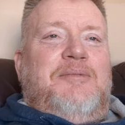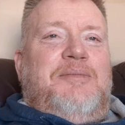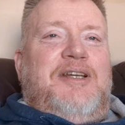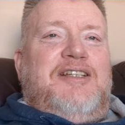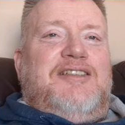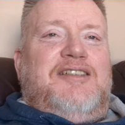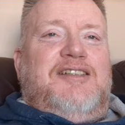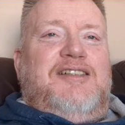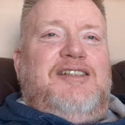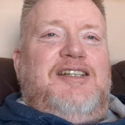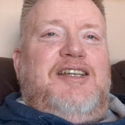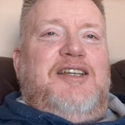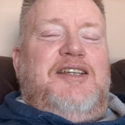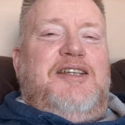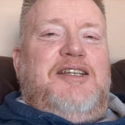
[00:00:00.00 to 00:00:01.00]

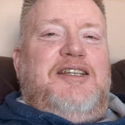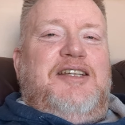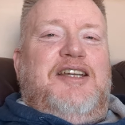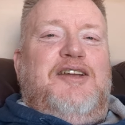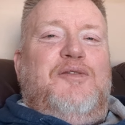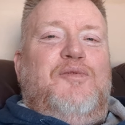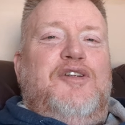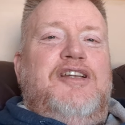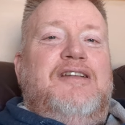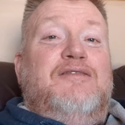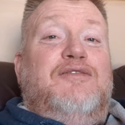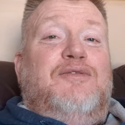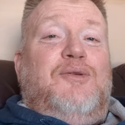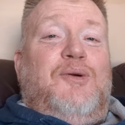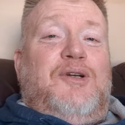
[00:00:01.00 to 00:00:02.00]
Basically, he uh,
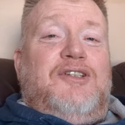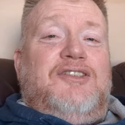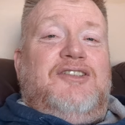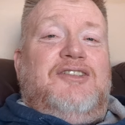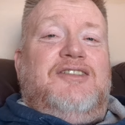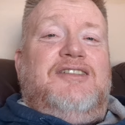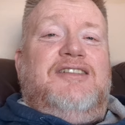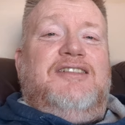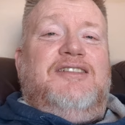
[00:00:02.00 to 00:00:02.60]
reinforced